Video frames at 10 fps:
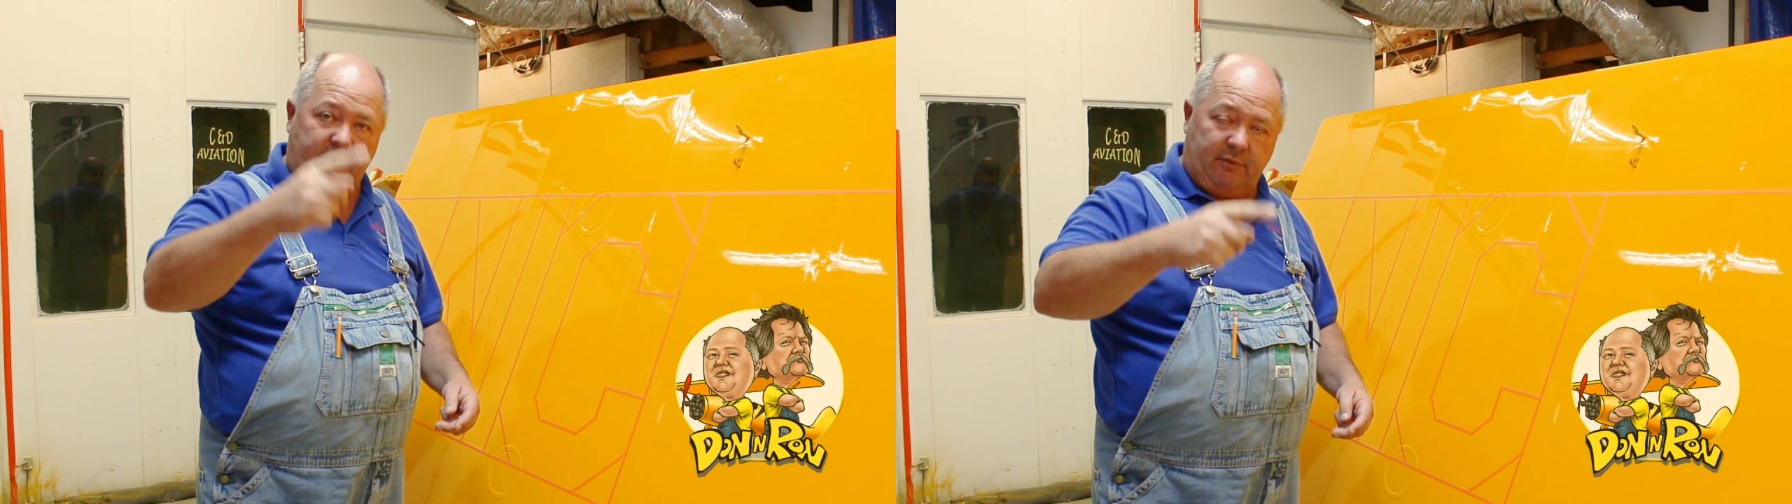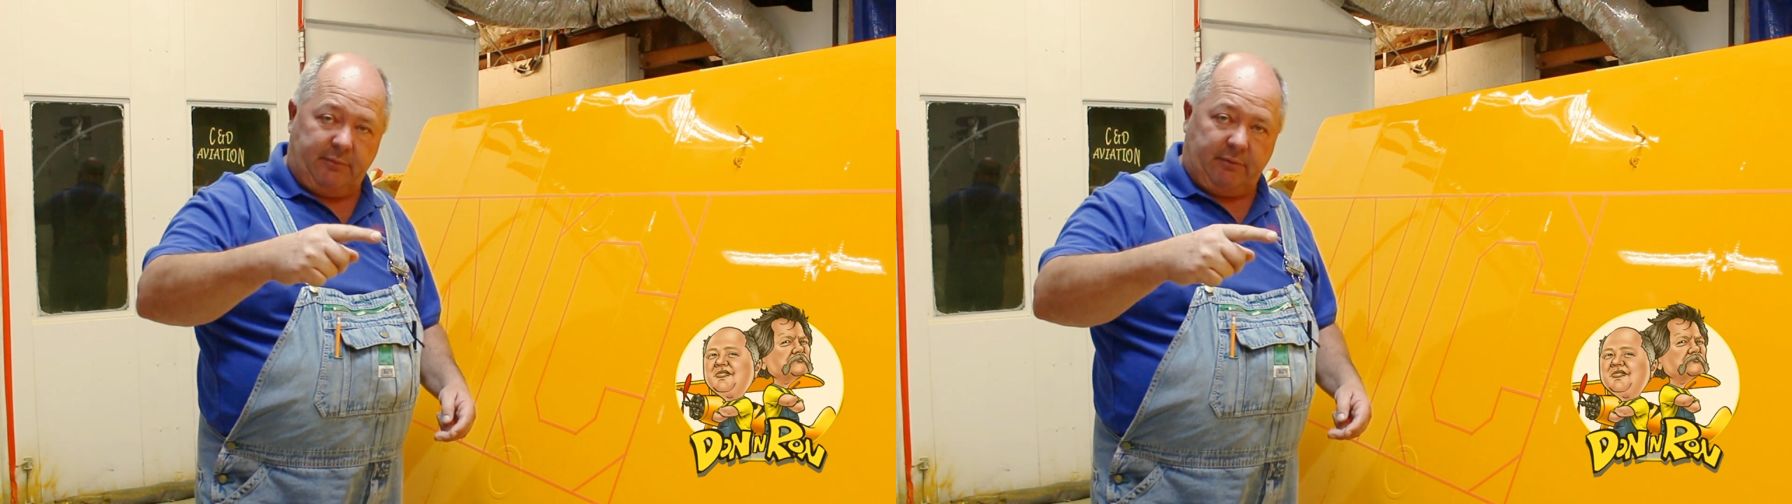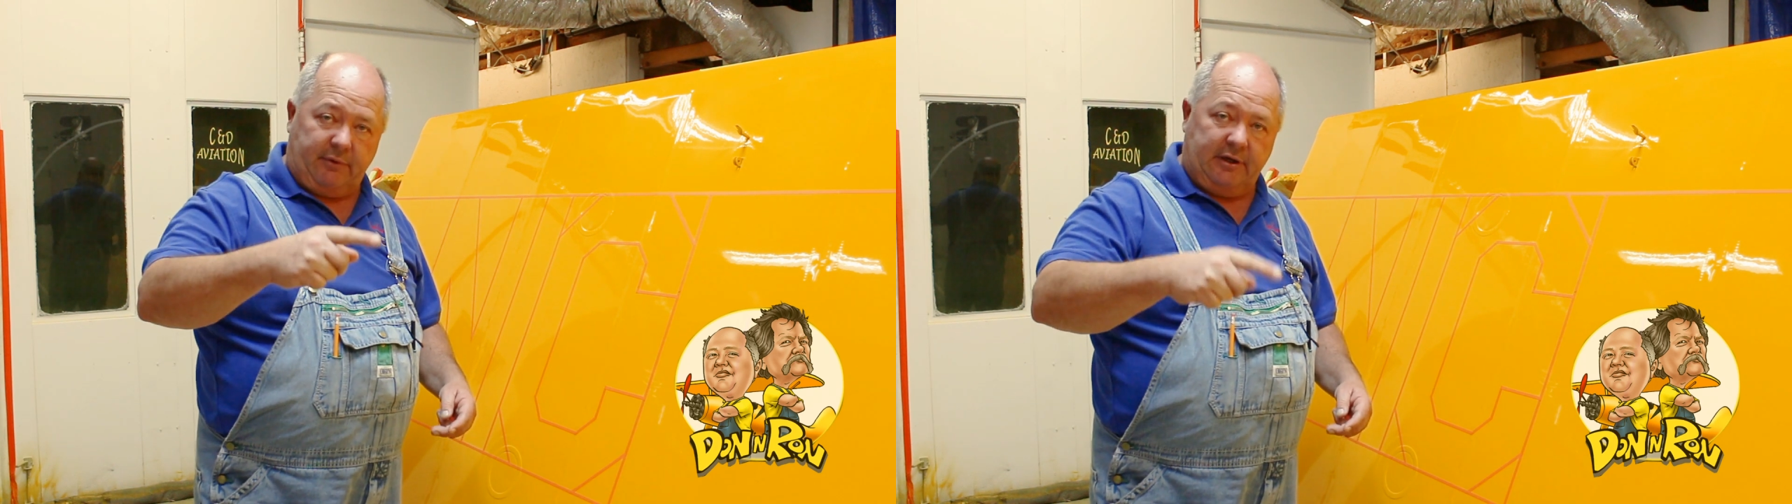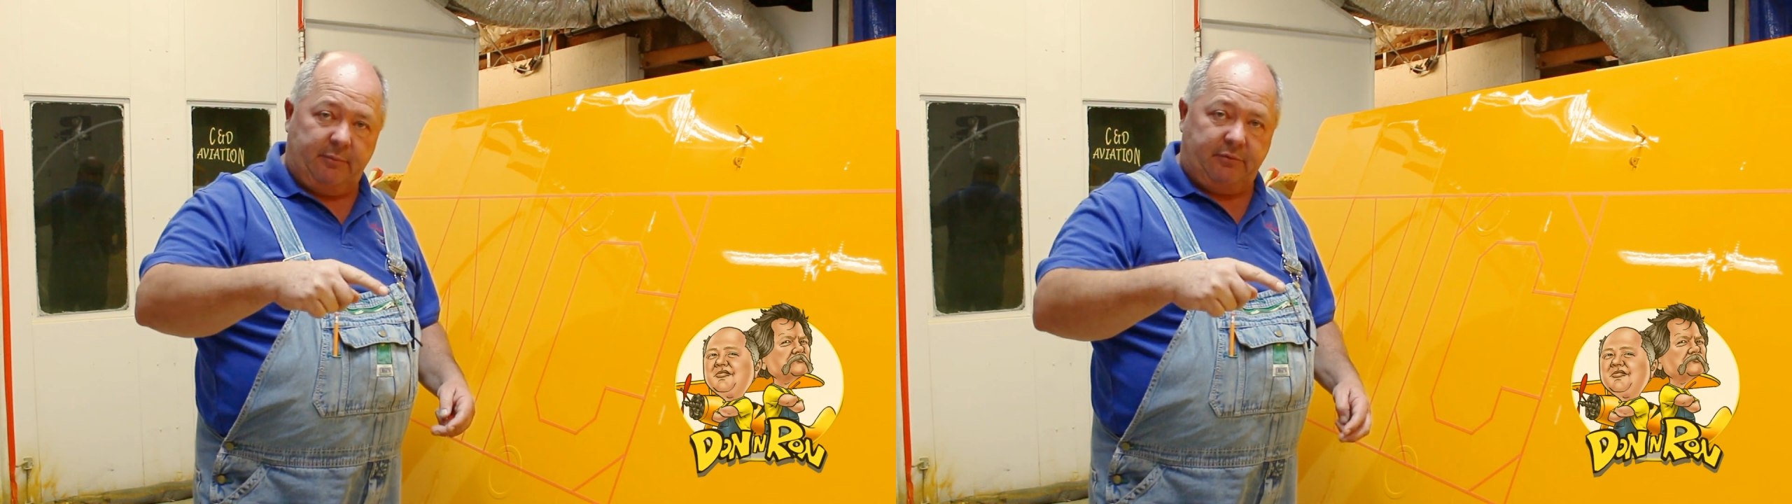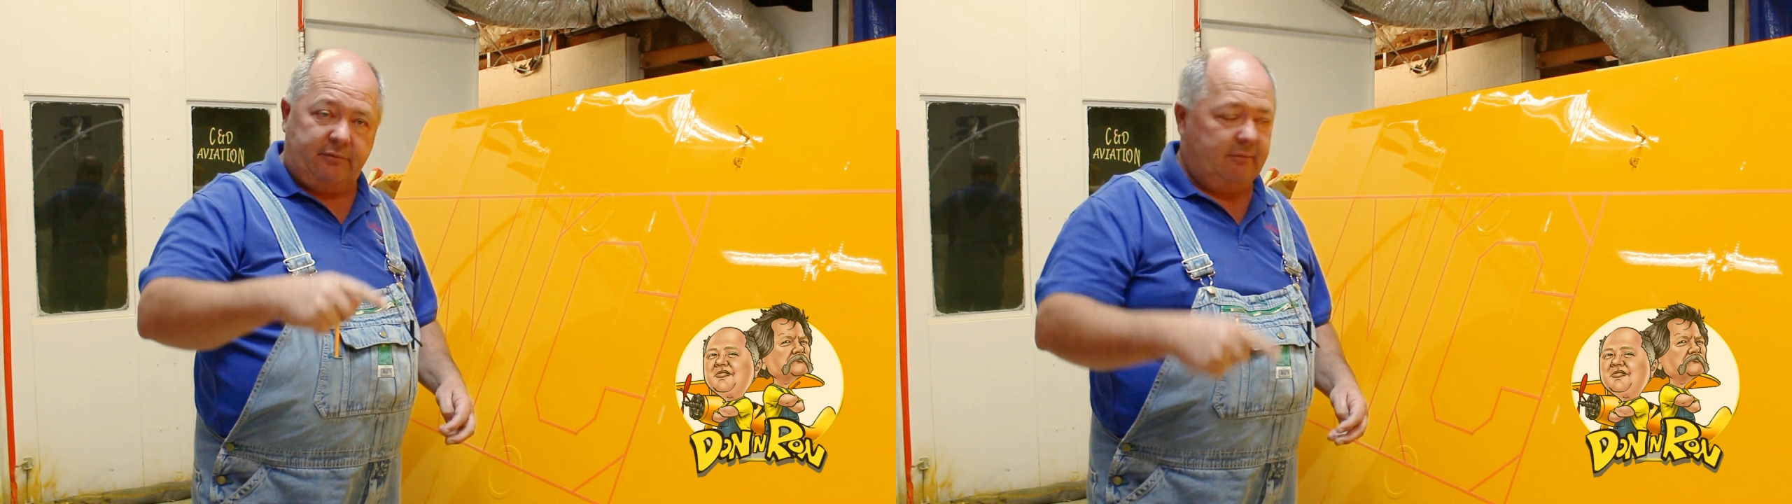from the
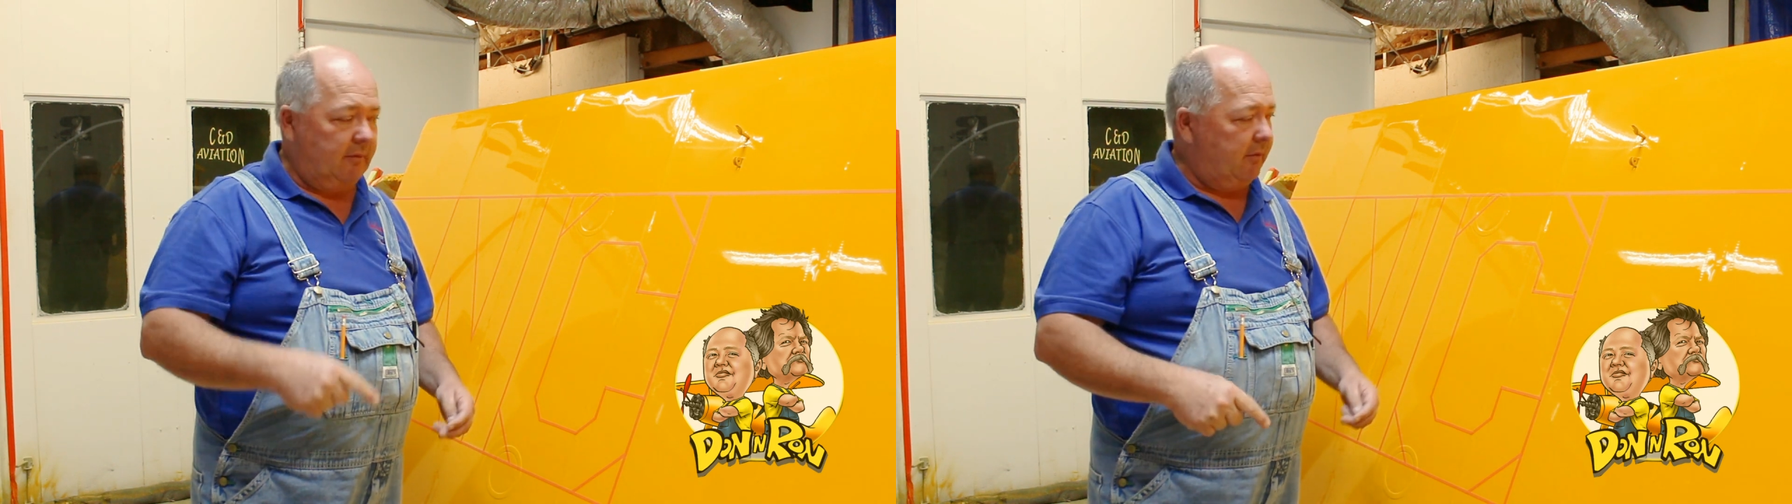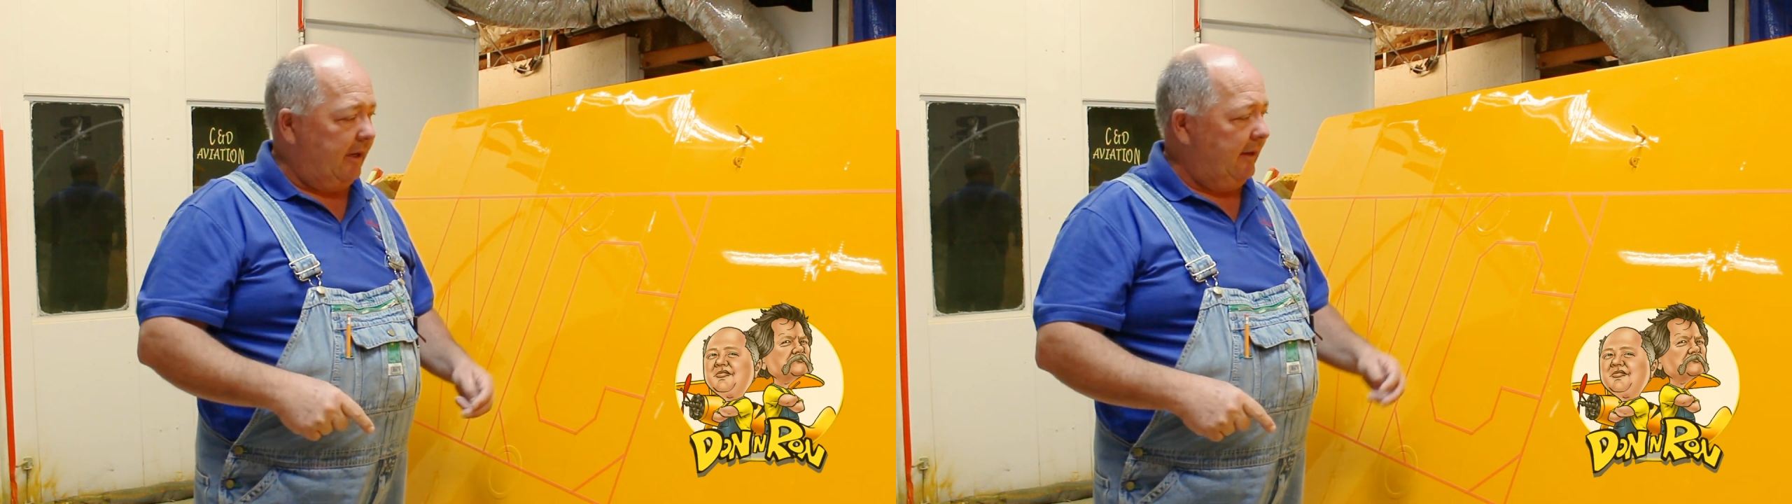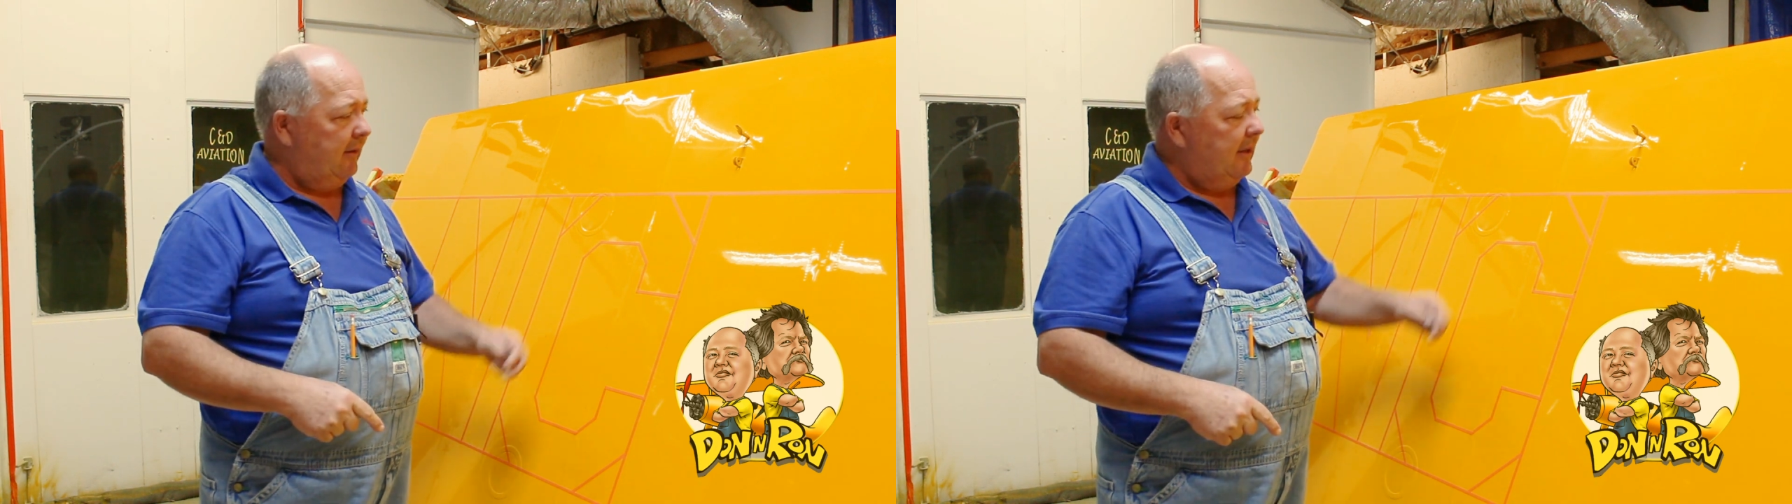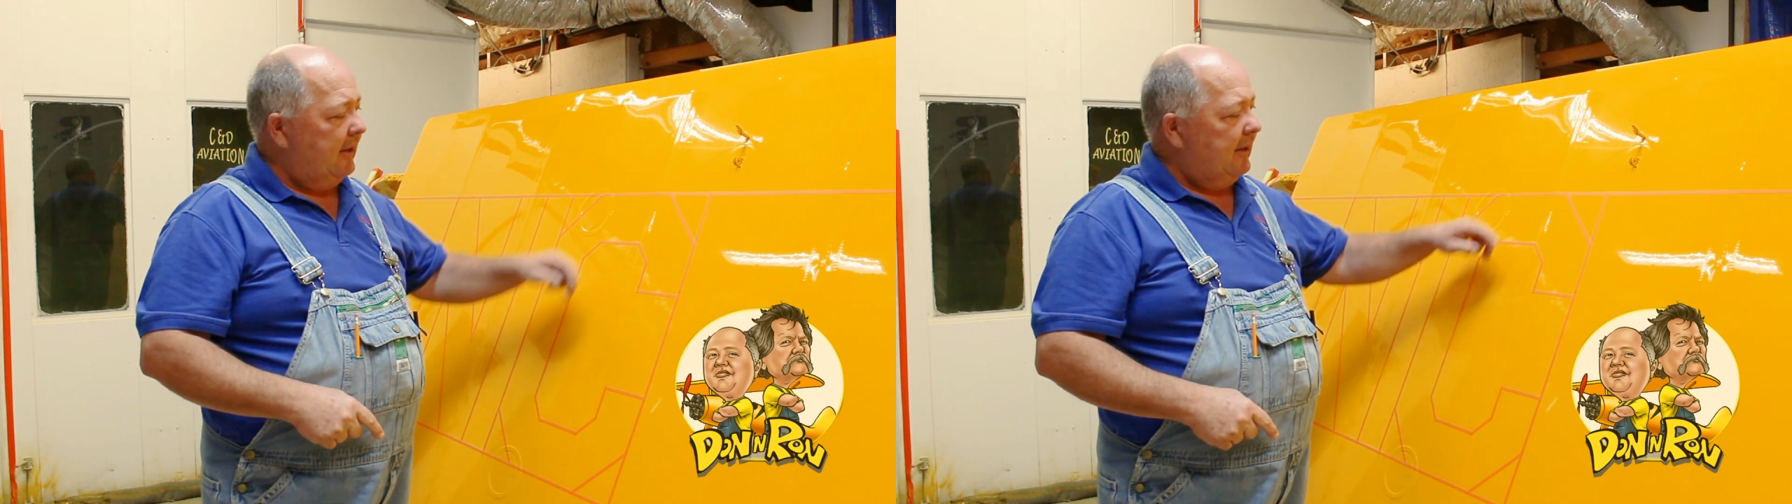ribs, okay,